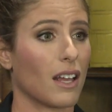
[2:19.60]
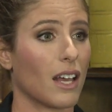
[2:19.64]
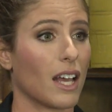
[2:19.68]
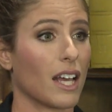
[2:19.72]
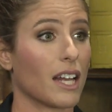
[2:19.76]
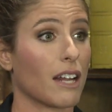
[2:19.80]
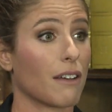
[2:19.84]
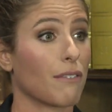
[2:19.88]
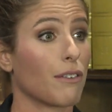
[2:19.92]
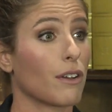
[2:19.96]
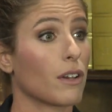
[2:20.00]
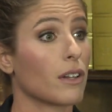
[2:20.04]

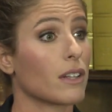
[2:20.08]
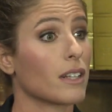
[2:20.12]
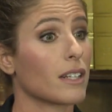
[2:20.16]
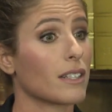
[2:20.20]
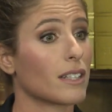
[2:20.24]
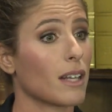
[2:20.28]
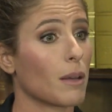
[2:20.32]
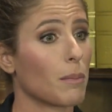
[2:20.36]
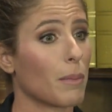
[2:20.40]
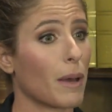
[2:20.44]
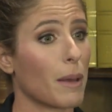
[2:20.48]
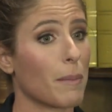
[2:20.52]
And I followed
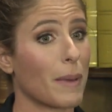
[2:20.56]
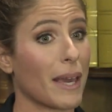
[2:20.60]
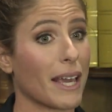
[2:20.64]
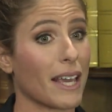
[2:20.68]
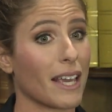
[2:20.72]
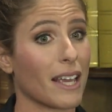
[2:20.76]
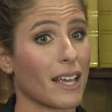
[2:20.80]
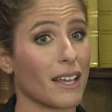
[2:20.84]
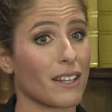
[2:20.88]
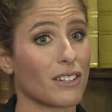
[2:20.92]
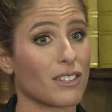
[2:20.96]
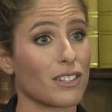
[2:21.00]
this up by
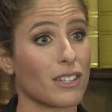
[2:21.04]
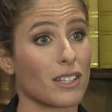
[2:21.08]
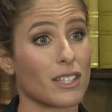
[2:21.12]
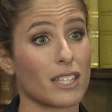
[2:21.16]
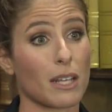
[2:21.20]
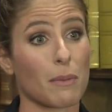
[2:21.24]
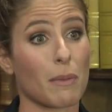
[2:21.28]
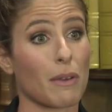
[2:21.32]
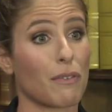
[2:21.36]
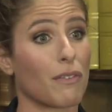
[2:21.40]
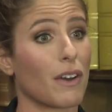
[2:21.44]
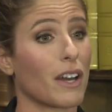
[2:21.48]
making it to the
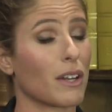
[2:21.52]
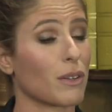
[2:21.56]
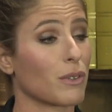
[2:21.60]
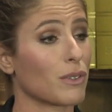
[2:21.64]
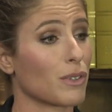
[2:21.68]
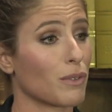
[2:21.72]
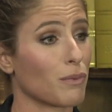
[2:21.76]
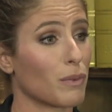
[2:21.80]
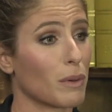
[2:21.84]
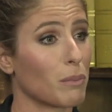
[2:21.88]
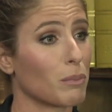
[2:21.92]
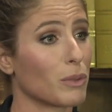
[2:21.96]

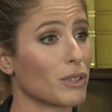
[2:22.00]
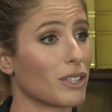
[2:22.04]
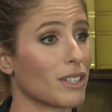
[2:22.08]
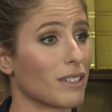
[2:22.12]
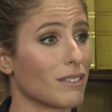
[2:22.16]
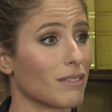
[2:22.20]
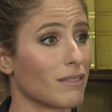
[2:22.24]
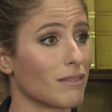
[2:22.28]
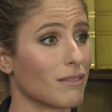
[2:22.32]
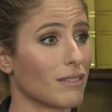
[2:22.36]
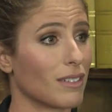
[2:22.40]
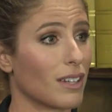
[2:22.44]
semi-finals of
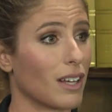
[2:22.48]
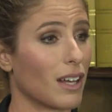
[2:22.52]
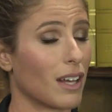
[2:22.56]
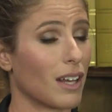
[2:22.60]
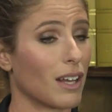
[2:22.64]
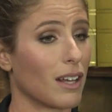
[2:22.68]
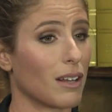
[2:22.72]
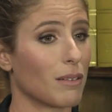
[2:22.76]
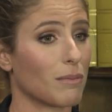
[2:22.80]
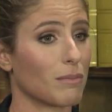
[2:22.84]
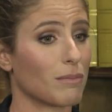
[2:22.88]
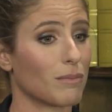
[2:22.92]
Wimbledon,
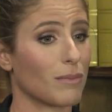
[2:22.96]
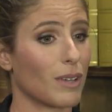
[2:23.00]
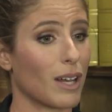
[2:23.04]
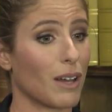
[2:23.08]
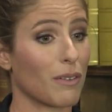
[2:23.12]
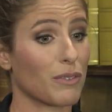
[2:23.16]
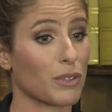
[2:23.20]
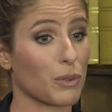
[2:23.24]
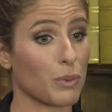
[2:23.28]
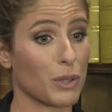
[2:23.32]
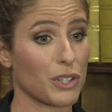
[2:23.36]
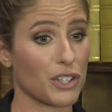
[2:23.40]
um,
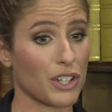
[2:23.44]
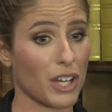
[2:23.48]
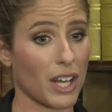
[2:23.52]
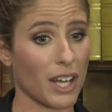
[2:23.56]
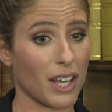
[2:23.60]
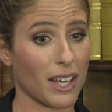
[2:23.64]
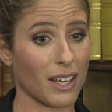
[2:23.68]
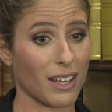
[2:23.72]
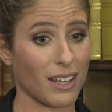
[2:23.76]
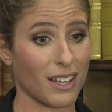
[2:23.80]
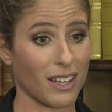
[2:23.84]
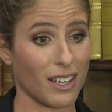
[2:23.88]
after which
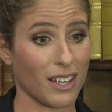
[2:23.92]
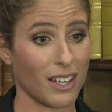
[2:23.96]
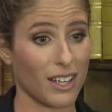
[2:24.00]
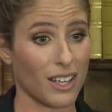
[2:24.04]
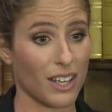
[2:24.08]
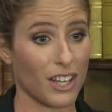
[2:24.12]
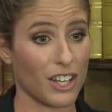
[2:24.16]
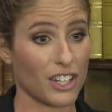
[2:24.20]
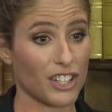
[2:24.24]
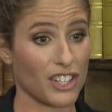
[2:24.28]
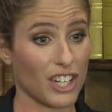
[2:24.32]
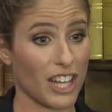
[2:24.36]
I
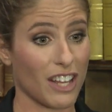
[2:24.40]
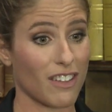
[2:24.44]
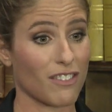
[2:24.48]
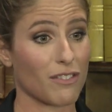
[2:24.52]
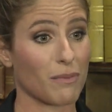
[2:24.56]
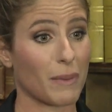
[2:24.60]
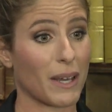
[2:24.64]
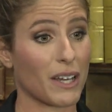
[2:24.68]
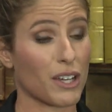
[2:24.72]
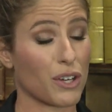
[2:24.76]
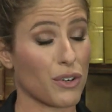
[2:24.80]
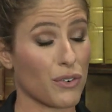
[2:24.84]

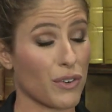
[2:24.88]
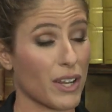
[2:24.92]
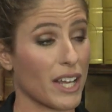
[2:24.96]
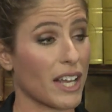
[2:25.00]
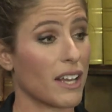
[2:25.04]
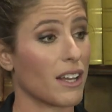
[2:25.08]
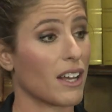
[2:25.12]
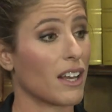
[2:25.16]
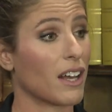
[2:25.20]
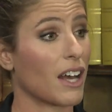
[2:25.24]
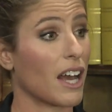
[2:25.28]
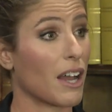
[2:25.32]
achieved my
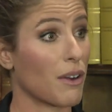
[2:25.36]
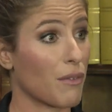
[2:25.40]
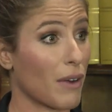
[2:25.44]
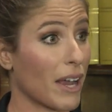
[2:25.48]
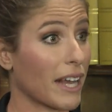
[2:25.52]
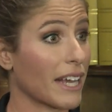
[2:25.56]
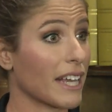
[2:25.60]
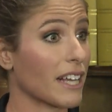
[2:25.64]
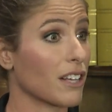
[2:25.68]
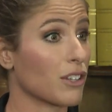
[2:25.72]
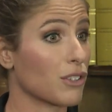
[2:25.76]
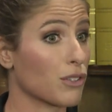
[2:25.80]
career high
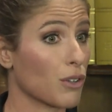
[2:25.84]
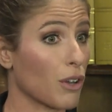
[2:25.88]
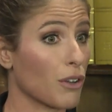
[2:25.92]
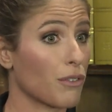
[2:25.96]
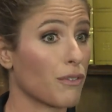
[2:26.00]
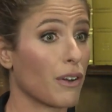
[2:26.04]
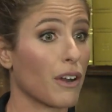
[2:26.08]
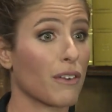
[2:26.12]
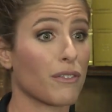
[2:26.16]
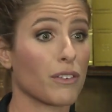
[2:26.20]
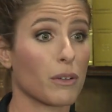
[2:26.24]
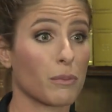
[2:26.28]
ranking so
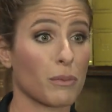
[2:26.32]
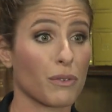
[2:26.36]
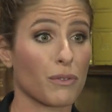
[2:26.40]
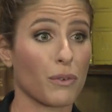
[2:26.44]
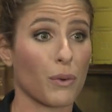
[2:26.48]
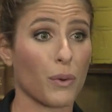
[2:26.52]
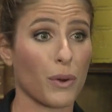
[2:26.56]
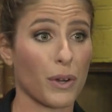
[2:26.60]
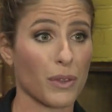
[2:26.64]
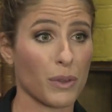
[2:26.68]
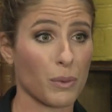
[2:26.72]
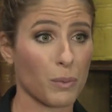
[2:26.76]
far of number
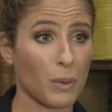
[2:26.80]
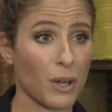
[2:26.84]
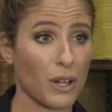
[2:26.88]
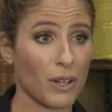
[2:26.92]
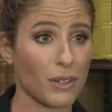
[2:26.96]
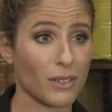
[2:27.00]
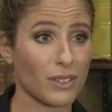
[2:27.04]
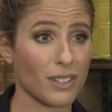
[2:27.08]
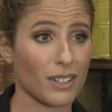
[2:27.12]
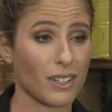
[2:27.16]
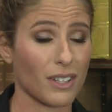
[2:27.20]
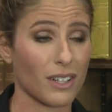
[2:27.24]
four in the
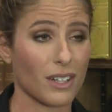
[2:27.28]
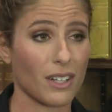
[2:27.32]
world.